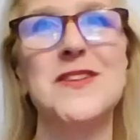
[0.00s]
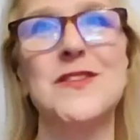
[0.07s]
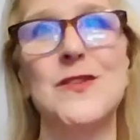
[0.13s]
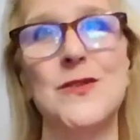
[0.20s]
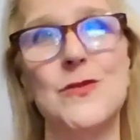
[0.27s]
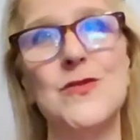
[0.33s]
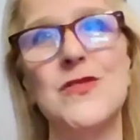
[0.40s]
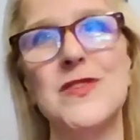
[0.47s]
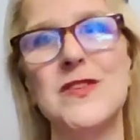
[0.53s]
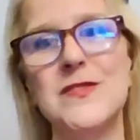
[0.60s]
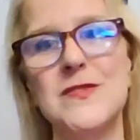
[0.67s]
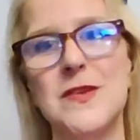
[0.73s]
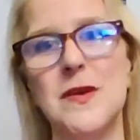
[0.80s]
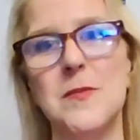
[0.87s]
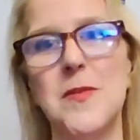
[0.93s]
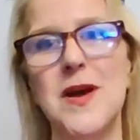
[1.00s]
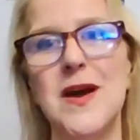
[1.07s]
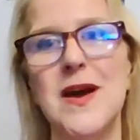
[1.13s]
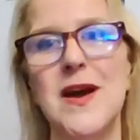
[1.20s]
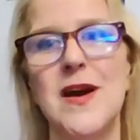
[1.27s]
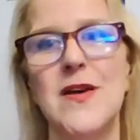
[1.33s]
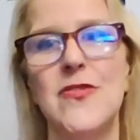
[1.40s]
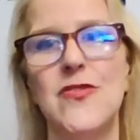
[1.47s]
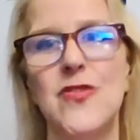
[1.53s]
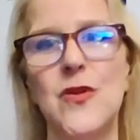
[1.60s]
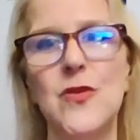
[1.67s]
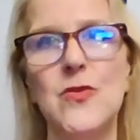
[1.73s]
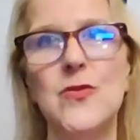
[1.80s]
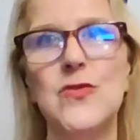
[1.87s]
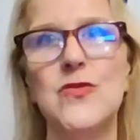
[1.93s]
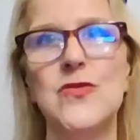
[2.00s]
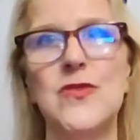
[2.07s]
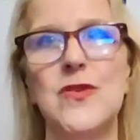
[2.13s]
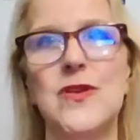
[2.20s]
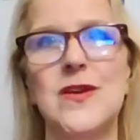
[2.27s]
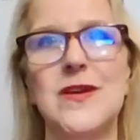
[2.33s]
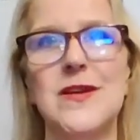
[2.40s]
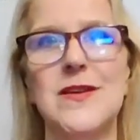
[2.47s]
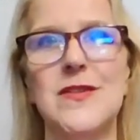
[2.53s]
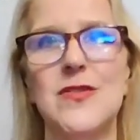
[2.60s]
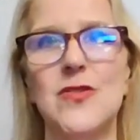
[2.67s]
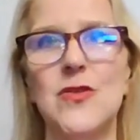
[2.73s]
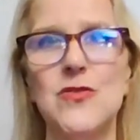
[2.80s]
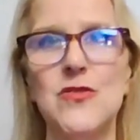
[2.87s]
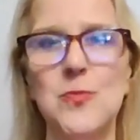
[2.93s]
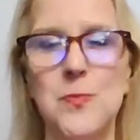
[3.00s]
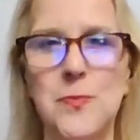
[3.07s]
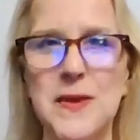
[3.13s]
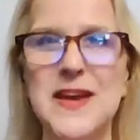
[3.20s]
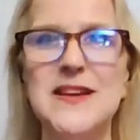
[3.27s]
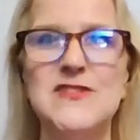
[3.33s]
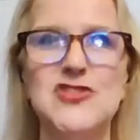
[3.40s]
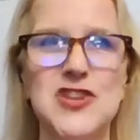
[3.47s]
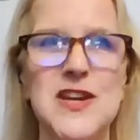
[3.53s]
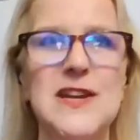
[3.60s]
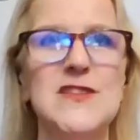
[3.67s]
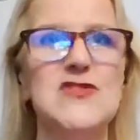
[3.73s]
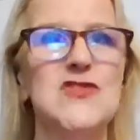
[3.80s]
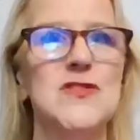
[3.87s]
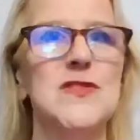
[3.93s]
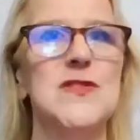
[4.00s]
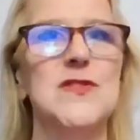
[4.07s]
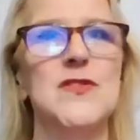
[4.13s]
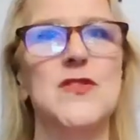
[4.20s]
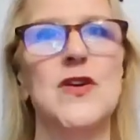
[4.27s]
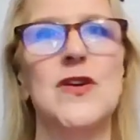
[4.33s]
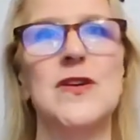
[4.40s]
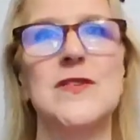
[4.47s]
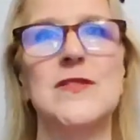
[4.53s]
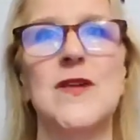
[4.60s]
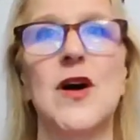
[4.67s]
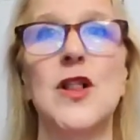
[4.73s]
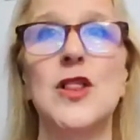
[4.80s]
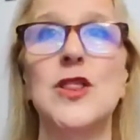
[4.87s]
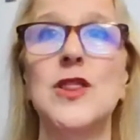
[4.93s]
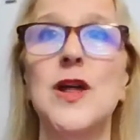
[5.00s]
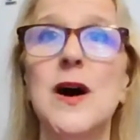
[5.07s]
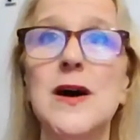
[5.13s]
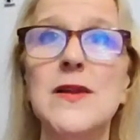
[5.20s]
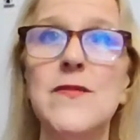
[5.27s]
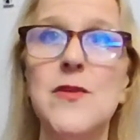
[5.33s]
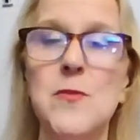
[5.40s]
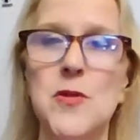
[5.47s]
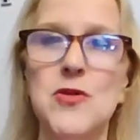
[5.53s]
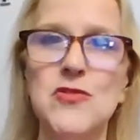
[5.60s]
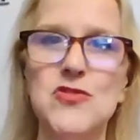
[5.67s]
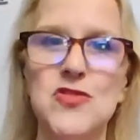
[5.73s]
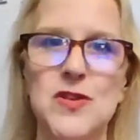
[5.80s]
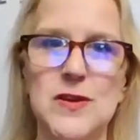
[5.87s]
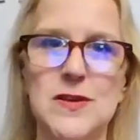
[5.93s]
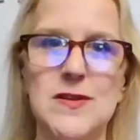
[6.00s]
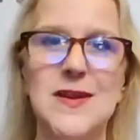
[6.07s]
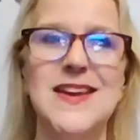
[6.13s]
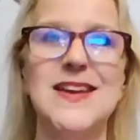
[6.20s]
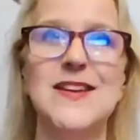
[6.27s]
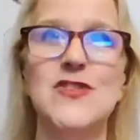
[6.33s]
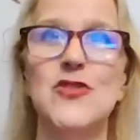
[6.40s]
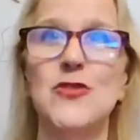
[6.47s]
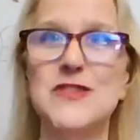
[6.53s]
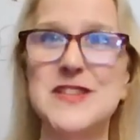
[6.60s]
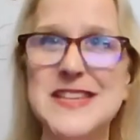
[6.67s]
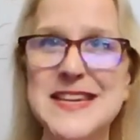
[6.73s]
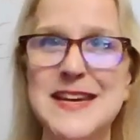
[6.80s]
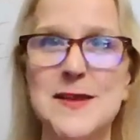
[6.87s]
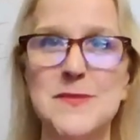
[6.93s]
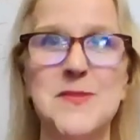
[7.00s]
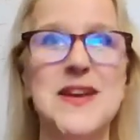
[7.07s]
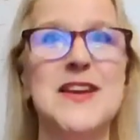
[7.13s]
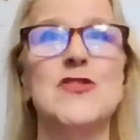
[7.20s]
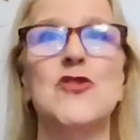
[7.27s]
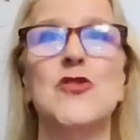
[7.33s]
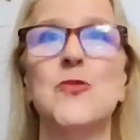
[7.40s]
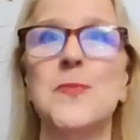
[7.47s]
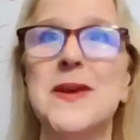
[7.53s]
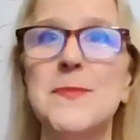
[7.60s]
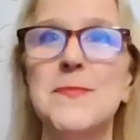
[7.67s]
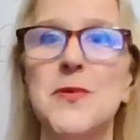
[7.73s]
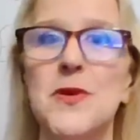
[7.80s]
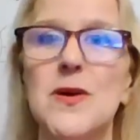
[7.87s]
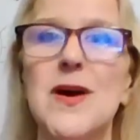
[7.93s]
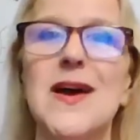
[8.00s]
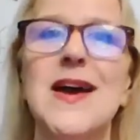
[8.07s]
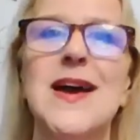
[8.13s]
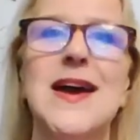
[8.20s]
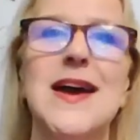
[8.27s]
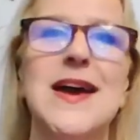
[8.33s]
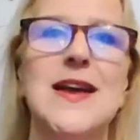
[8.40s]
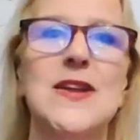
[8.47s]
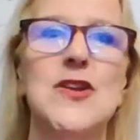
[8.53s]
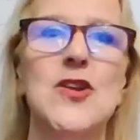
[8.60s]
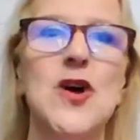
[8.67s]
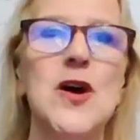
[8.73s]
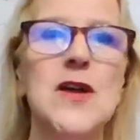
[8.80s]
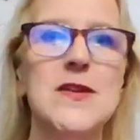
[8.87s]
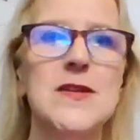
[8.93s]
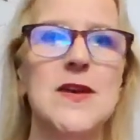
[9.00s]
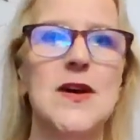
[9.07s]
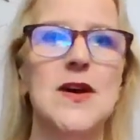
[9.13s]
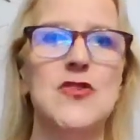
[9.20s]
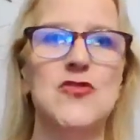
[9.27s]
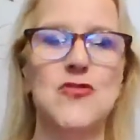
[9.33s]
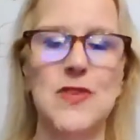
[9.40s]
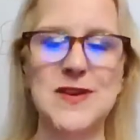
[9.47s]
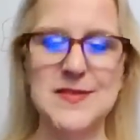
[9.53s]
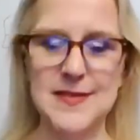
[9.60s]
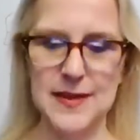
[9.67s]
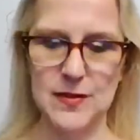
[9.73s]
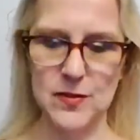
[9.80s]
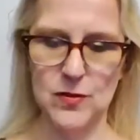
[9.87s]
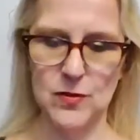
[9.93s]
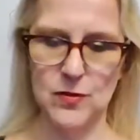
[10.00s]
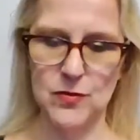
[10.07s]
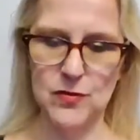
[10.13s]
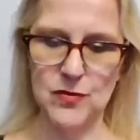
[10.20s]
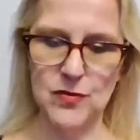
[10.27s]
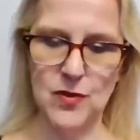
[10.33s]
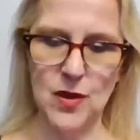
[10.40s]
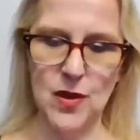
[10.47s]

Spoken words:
a new system. Those big changes cause a lot of emotion in your team, in your people, and not addressing those